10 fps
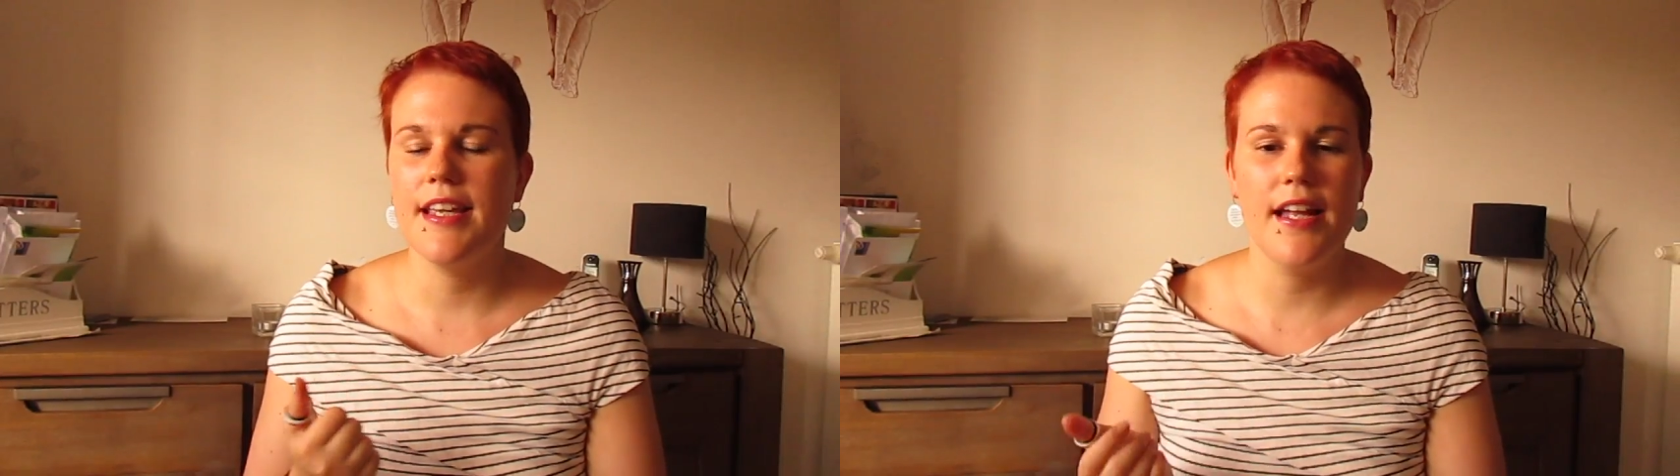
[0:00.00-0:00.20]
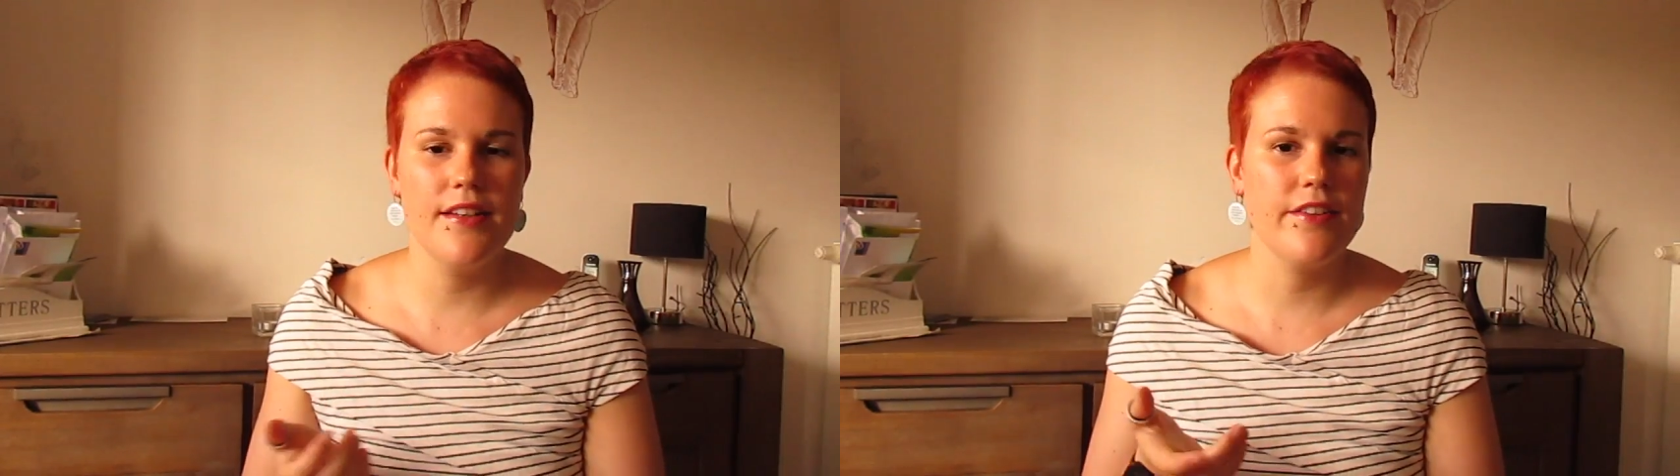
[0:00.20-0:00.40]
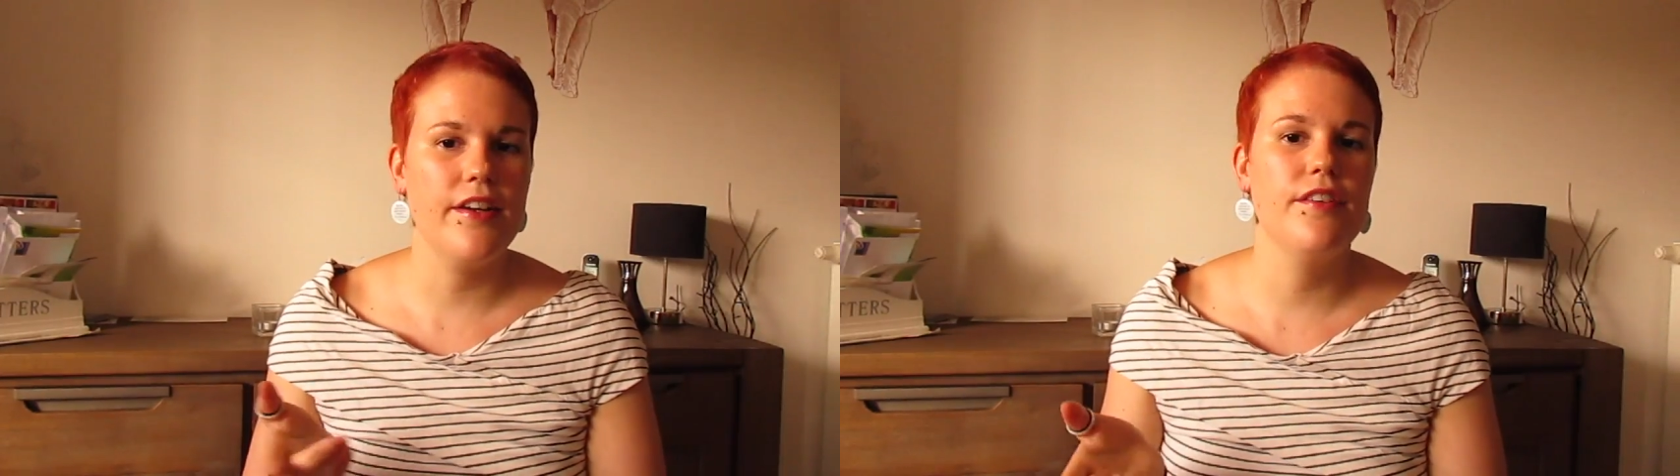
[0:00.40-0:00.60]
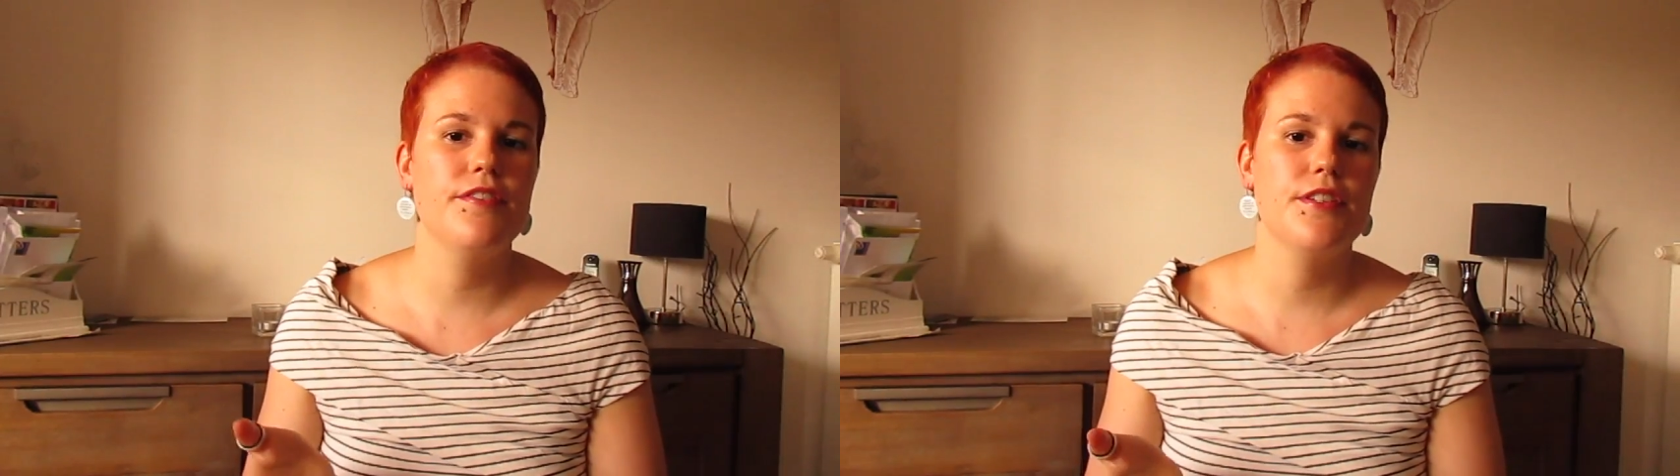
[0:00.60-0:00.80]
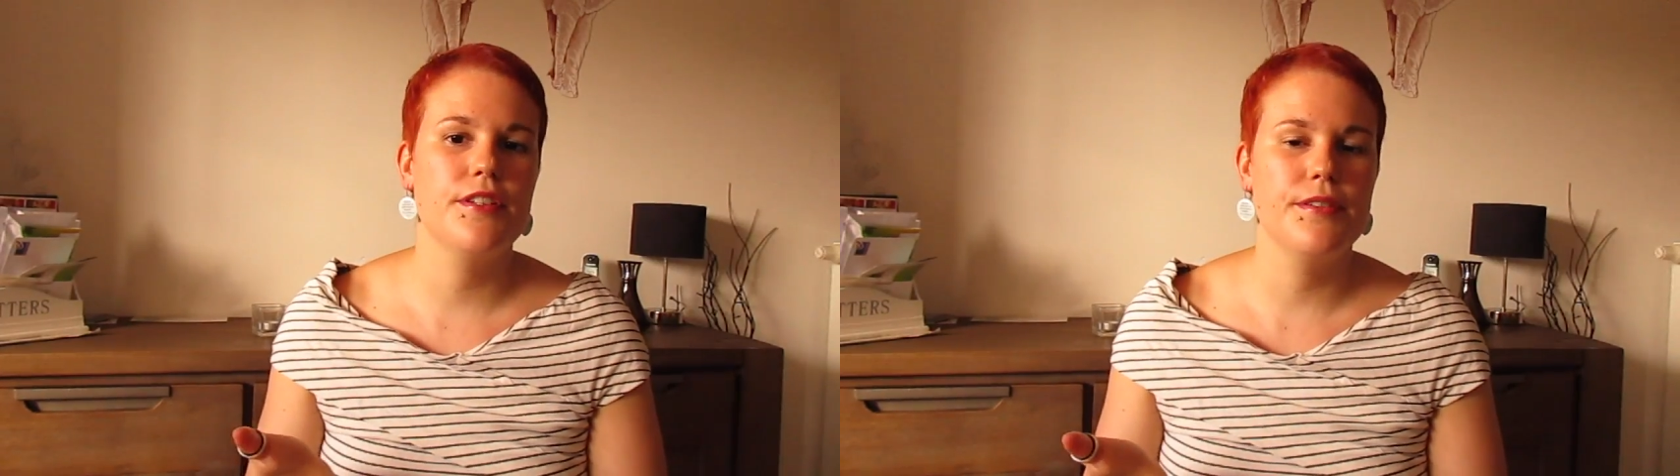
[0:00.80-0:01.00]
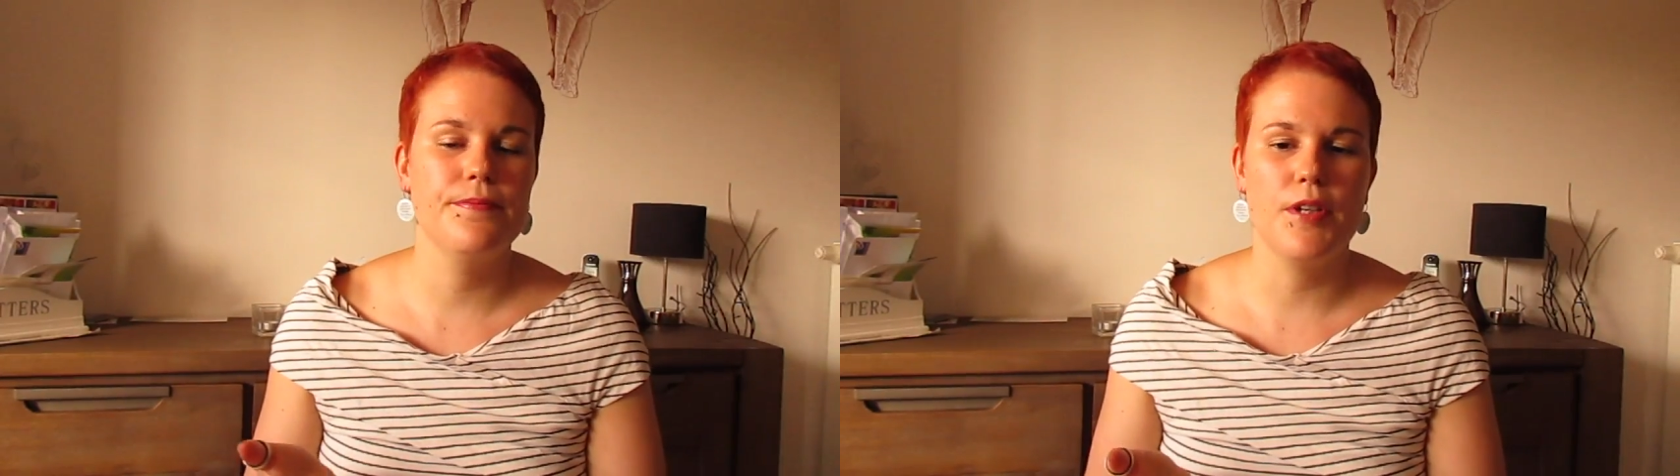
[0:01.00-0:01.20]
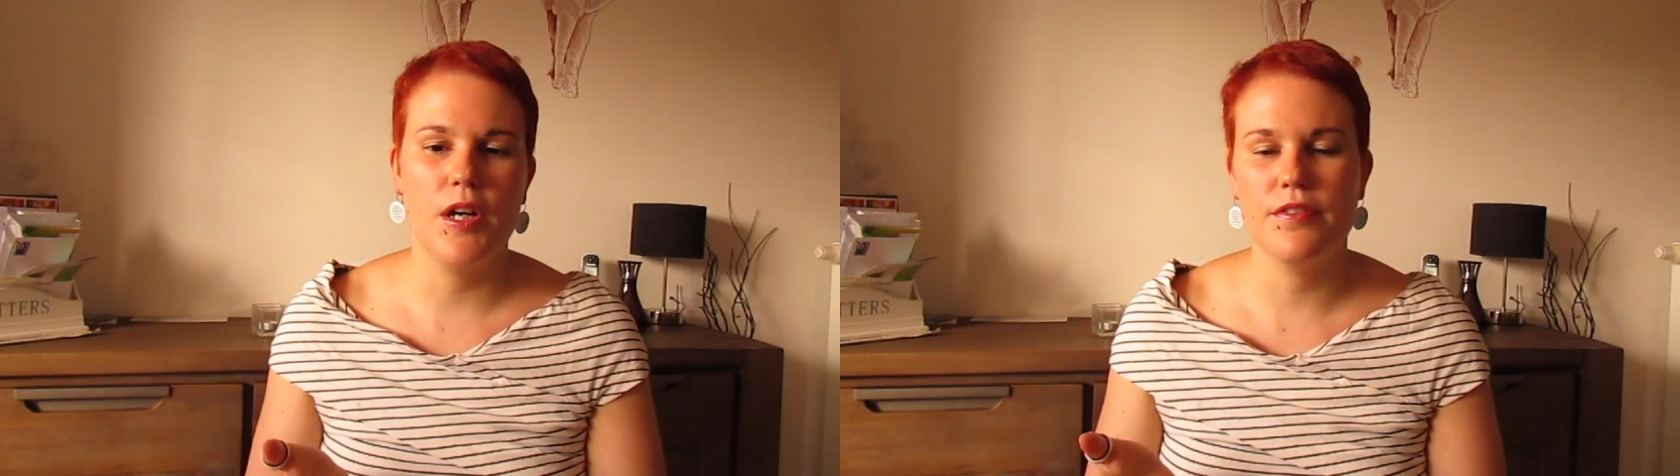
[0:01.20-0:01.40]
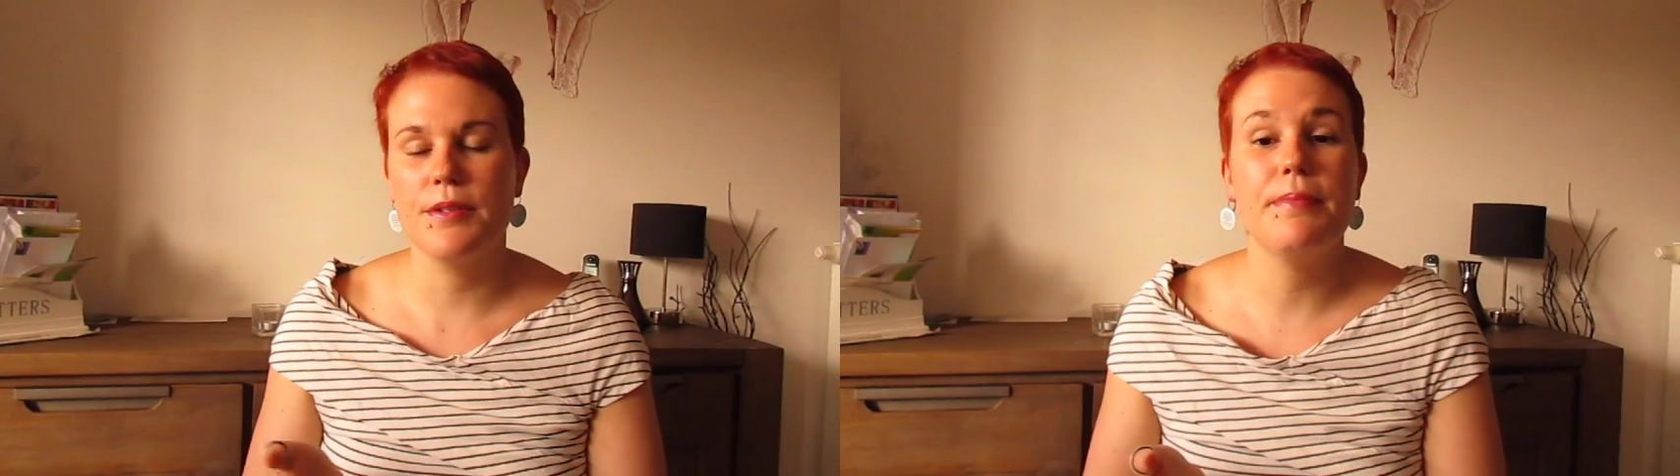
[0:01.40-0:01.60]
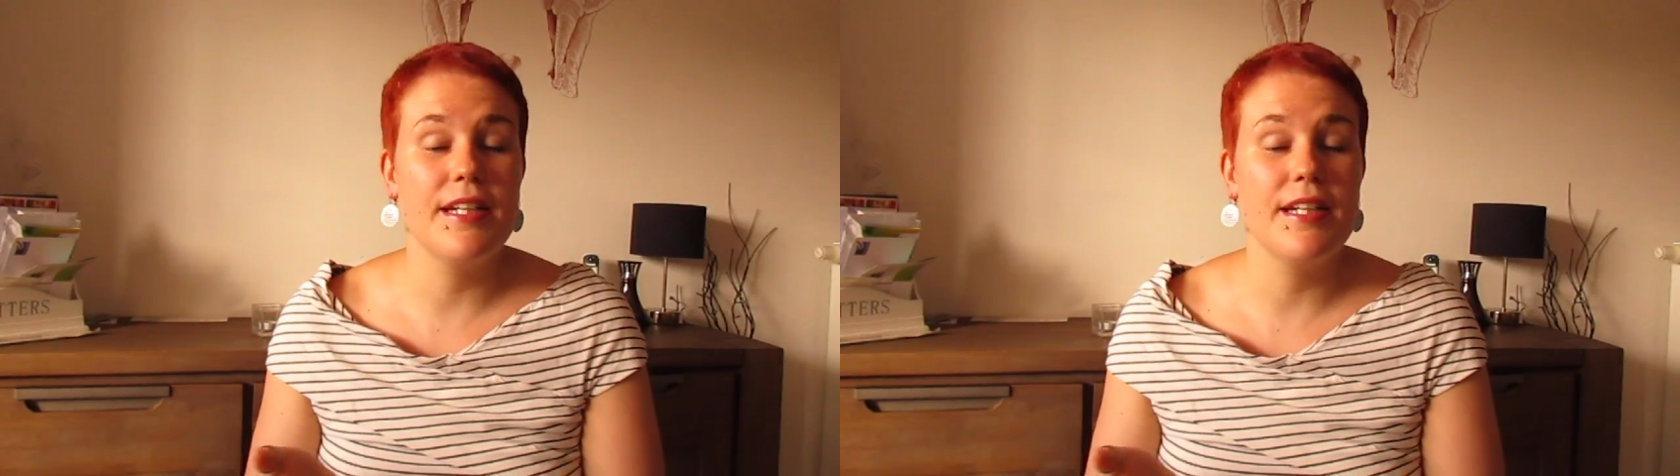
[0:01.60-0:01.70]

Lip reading: end of the